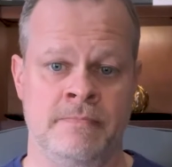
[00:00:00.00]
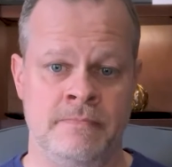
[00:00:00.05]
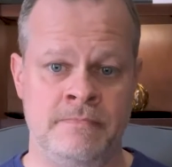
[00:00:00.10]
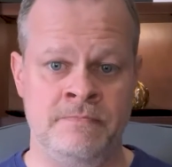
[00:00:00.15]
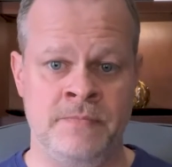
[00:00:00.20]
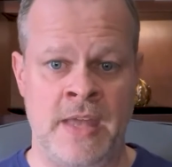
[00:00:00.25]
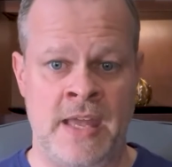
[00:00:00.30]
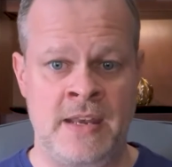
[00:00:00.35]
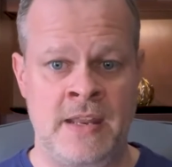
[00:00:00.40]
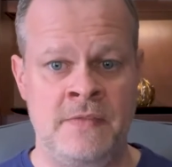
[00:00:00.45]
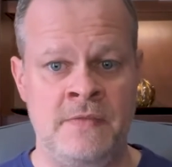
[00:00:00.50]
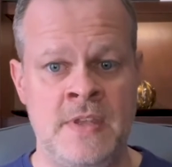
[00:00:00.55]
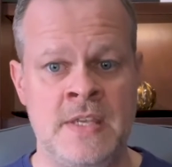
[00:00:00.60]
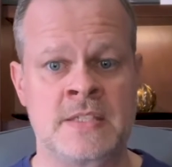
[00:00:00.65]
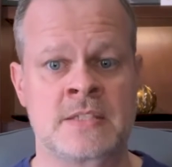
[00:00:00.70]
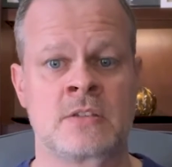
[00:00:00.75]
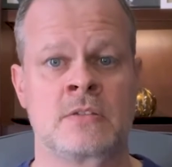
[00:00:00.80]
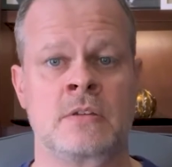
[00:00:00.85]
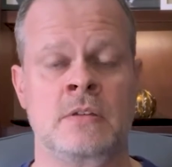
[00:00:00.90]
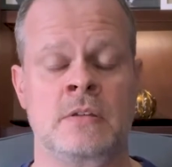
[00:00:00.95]
And in
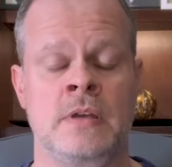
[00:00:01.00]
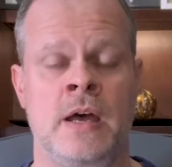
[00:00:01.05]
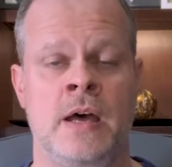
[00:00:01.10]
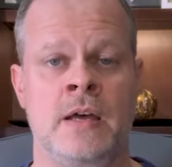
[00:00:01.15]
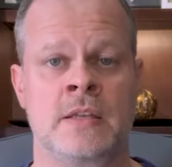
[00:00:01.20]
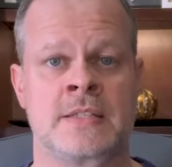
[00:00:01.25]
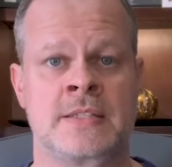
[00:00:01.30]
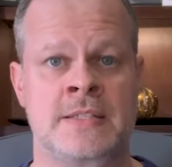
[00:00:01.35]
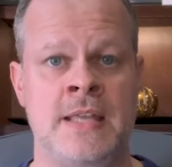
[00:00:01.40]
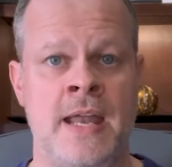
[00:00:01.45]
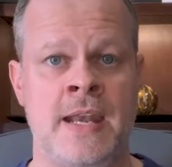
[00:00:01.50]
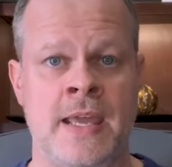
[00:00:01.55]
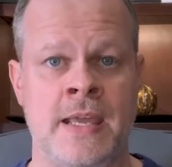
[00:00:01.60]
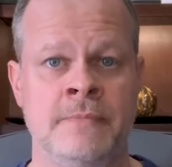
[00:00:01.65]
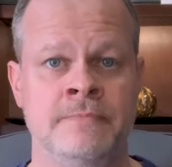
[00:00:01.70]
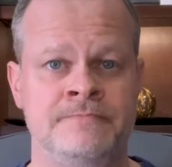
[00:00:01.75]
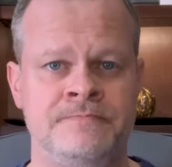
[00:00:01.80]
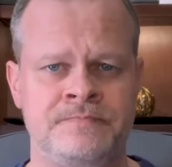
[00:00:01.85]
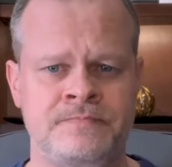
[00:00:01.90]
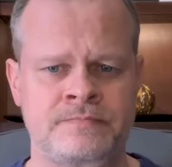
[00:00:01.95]
this
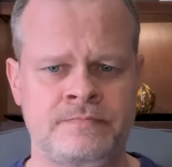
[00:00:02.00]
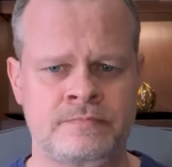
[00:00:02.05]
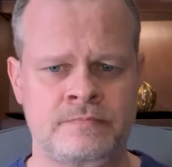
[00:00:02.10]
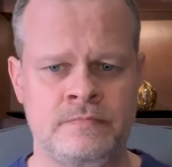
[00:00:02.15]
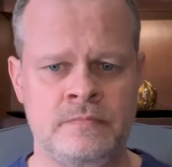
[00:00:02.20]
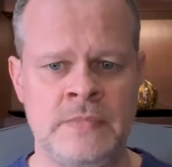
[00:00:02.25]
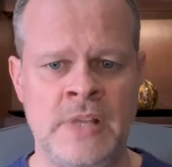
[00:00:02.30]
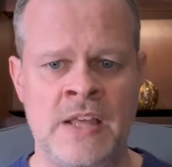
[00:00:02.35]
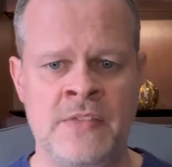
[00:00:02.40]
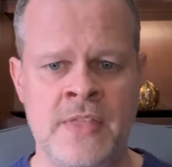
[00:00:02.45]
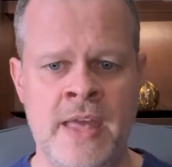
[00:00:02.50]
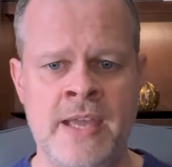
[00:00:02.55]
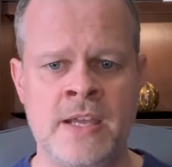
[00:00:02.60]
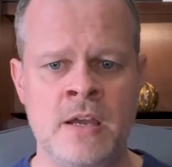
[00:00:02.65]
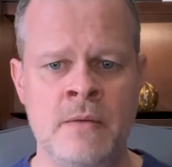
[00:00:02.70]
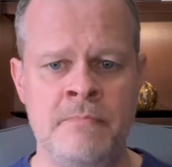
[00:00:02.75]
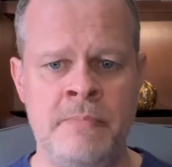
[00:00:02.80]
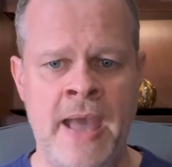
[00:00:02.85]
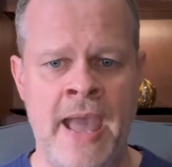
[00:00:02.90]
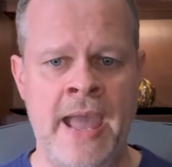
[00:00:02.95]
study, they
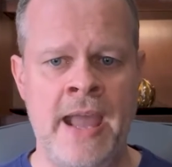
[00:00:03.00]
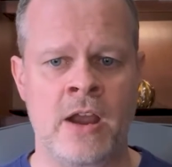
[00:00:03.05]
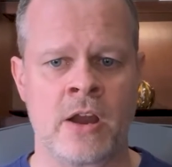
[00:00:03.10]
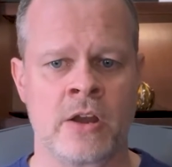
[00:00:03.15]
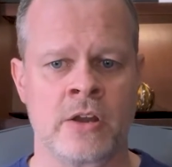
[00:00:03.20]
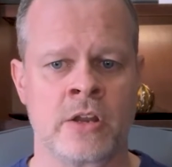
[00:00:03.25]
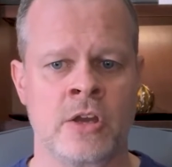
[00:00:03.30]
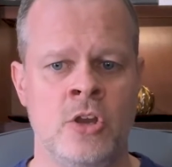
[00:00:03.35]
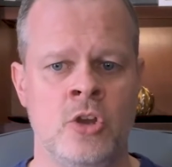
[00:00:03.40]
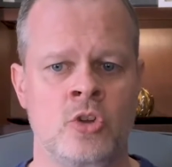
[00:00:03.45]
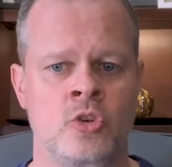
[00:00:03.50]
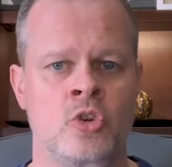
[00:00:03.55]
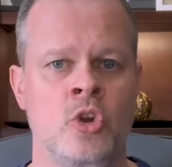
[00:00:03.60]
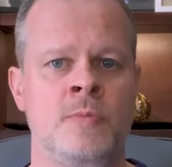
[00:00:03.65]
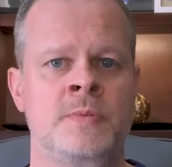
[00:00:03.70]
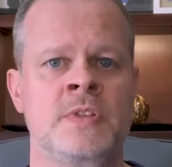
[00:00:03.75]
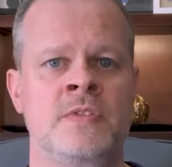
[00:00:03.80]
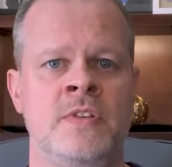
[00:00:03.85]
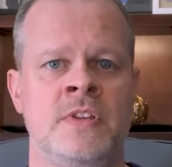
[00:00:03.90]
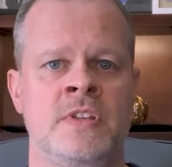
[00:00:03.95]
compared
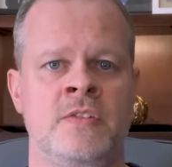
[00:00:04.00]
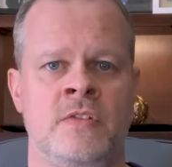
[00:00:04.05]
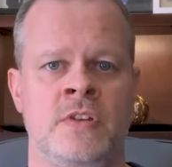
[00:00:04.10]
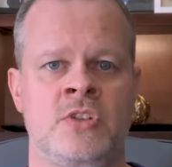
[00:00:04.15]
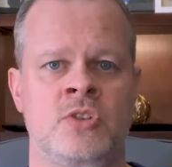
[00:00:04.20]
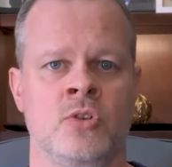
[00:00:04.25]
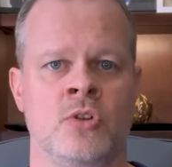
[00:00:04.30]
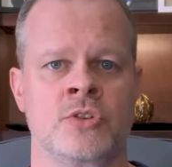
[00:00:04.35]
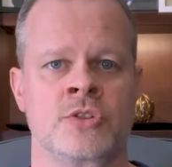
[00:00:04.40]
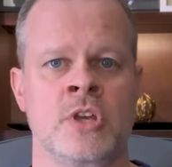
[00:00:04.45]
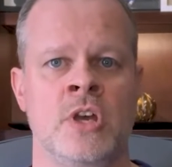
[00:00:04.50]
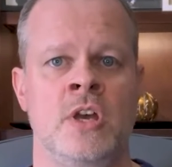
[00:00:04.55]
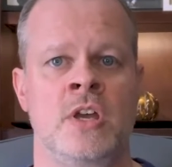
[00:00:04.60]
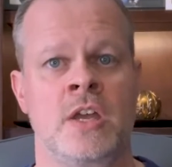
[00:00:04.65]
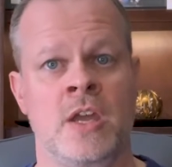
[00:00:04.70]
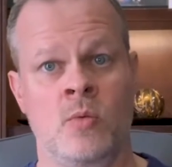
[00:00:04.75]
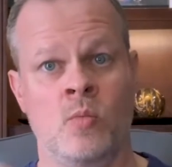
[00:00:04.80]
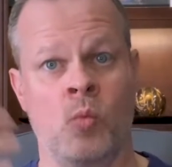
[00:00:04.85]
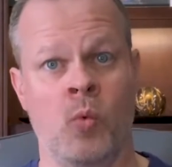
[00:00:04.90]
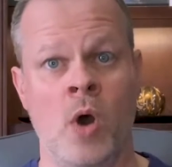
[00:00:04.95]
groups of individuals
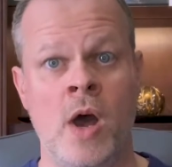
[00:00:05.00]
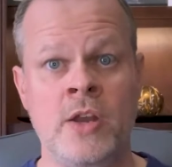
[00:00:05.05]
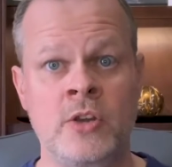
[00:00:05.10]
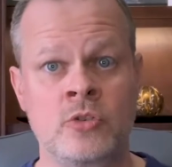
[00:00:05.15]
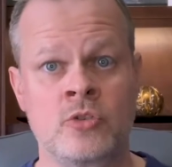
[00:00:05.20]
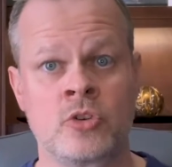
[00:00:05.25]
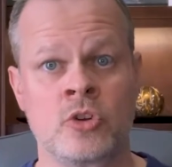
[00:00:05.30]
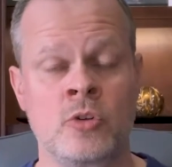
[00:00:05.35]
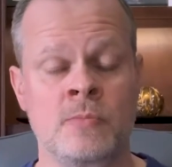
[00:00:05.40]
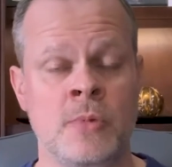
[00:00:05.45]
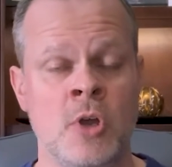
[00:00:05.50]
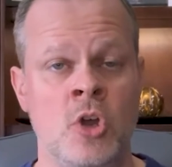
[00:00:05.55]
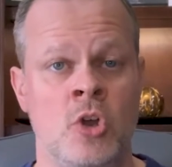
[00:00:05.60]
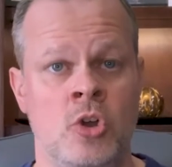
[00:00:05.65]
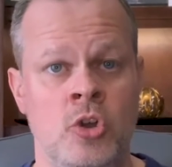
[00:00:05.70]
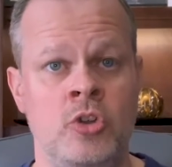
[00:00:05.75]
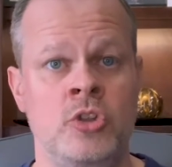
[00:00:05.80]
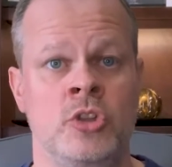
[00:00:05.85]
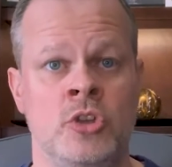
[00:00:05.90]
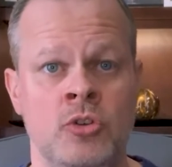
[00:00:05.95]
in one group
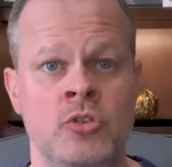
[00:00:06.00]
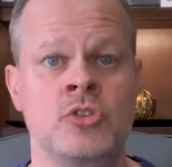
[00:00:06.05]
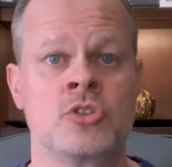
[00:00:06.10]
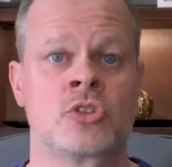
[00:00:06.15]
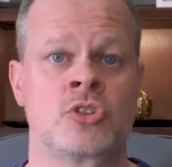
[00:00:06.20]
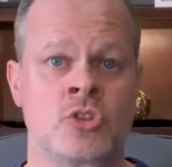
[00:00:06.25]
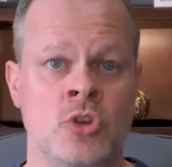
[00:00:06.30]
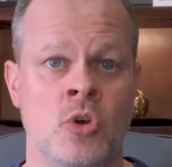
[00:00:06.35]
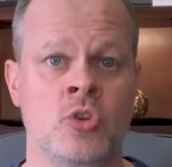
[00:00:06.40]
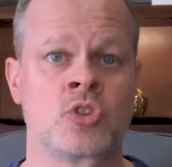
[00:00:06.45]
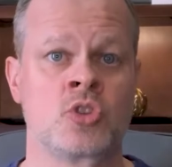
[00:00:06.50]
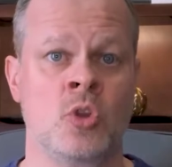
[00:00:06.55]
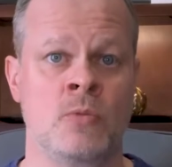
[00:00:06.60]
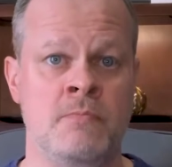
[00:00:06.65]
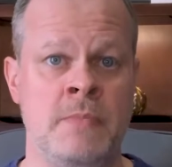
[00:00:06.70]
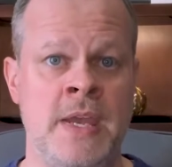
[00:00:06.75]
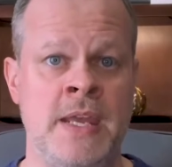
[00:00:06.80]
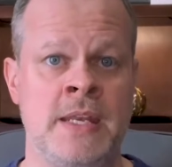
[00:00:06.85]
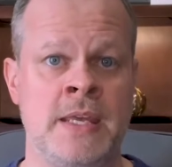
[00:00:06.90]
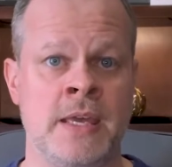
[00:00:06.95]
who used social
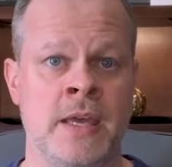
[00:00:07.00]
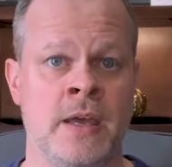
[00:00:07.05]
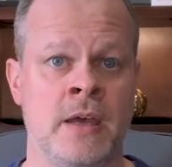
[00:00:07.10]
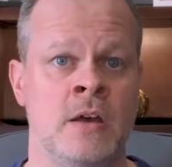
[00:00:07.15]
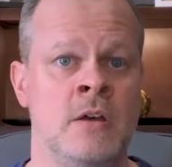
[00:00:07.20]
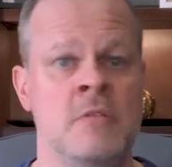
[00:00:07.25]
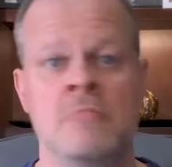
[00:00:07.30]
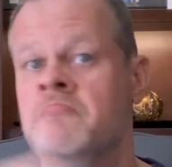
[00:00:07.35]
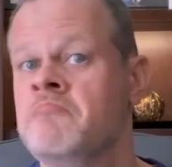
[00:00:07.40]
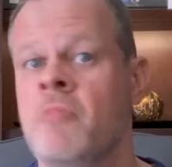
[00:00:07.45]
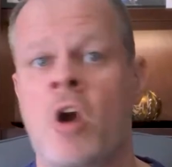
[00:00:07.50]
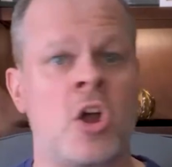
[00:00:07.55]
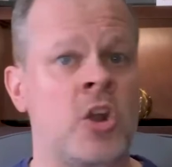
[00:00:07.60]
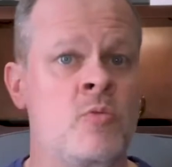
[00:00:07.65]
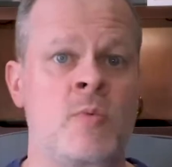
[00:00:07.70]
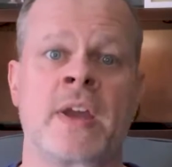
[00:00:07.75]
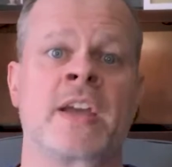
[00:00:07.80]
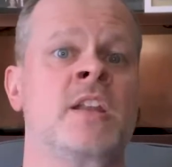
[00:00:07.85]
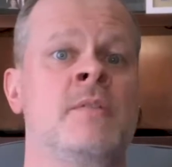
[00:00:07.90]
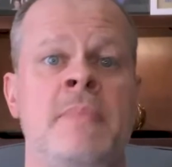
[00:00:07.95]
media on a
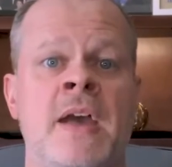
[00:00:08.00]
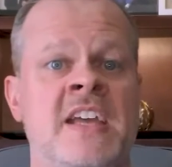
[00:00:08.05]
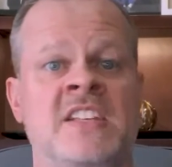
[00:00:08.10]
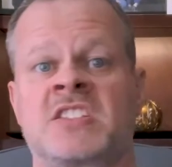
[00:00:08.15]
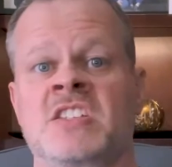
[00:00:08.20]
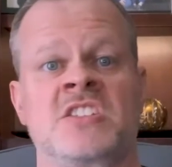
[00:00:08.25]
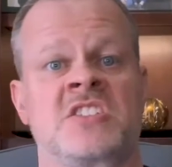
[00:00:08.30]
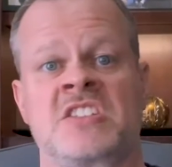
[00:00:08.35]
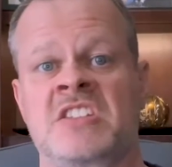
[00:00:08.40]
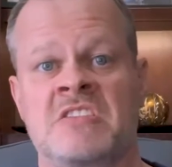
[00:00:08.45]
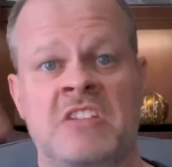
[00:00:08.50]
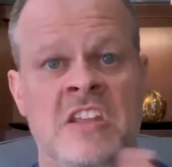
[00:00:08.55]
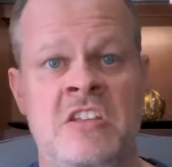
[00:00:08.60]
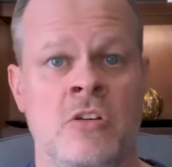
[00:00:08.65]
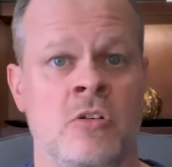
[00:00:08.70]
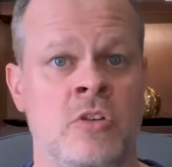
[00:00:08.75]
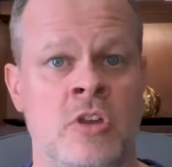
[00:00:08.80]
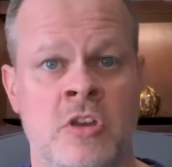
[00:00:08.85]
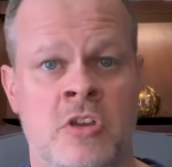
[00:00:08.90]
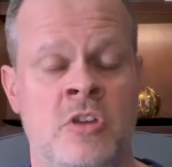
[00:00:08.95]
regular basis, and
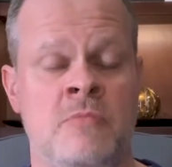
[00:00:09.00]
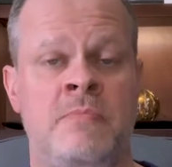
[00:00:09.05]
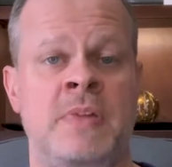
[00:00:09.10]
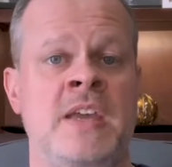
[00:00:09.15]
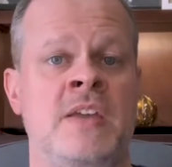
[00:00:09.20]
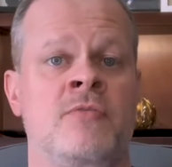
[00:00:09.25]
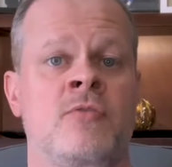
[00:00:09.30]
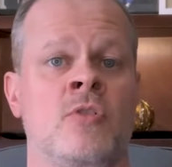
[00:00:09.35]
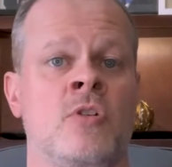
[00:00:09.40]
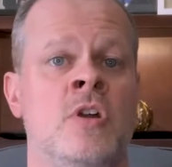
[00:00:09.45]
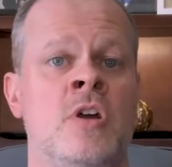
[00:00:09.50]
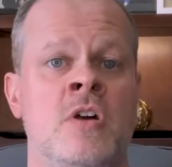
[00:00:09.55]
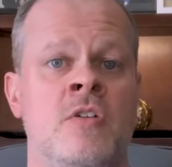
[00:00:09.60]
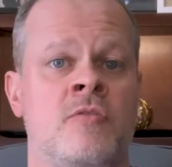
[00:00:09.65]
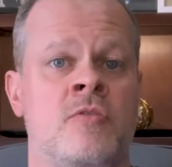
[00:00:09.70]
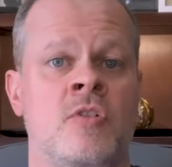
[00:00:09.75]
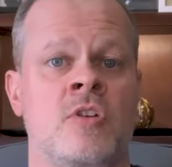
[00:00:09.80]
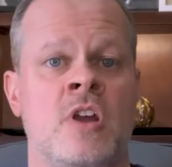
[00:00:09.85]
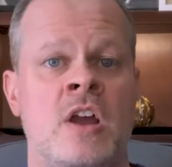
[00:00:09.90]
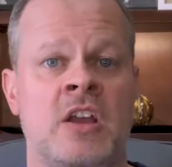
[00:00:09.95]
it could be for
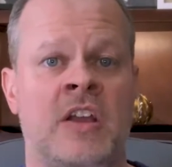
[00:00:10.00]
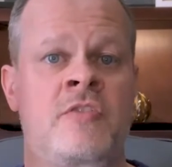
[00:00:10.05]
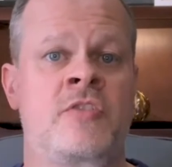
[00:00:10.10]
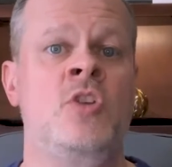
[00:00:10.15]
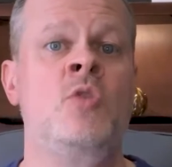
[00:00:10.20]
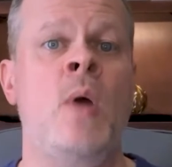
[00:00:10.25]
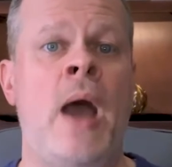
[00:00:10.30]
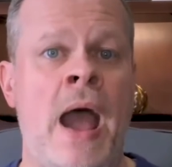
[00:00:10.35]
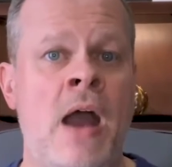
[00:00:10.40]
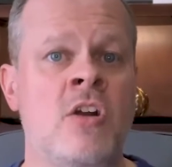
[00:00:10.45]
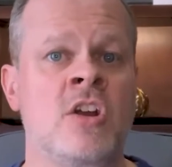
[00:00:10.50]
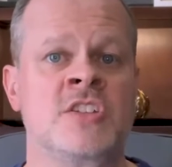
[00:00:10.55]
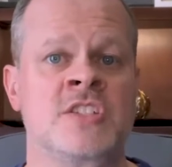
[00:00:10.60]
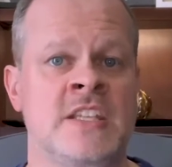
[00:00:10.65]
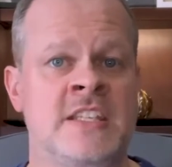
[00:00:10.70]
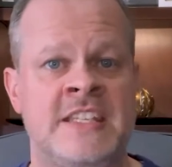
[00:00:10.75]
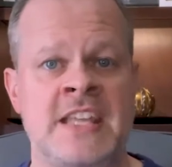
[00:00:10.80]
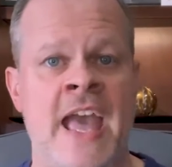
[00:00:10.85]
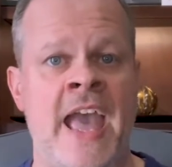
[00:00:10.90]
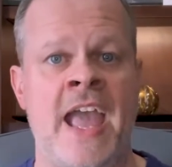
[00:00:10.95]
a few hours
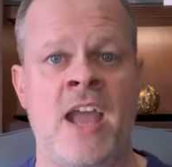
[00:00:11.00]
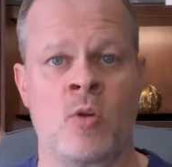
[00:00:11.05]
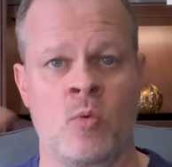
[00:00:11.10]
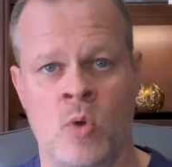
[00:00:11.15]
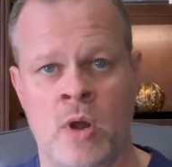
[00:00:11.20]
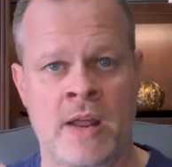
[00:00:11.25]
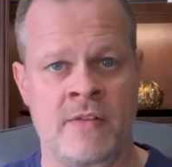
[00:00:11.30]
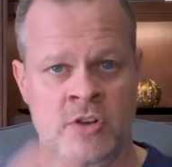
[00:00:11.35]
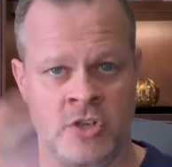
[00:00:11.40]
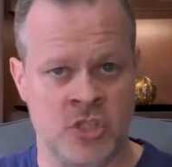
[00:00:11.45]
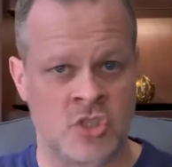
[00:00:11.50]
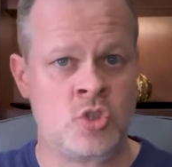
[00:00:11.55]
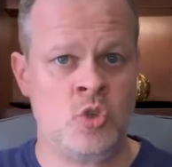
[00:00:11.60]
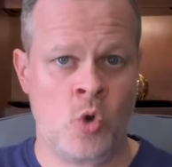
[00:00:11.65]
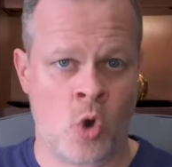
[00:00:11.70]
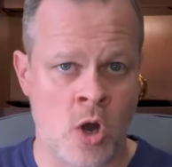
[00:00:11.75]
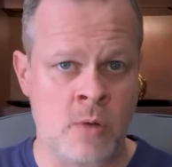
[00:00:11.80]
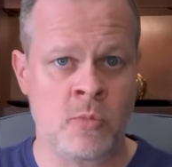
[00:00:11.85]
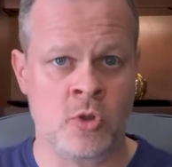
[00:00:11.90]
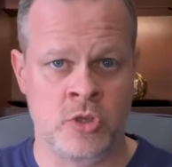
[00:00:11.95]
a day or whatever, just
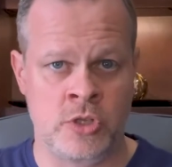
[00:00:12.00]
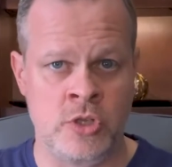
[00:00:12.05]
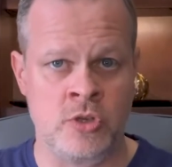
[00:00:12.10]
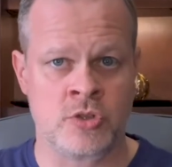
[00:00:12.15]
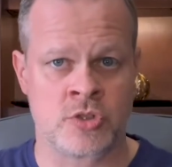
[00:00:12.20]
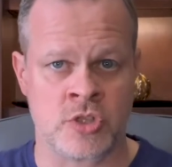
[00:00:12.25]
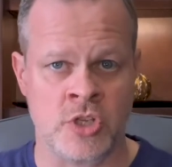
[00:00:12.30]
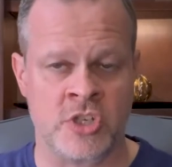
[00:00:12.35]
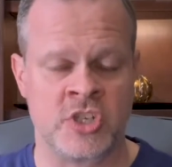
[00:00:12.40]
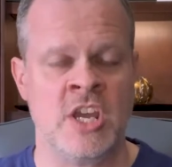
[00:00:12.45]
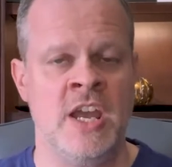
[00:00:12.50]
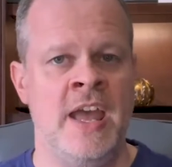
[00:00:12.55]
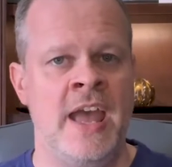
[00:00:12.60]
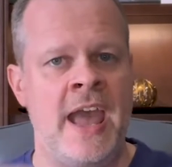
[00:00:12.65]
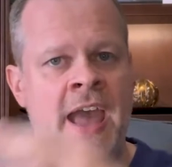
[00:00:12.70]
normal usage.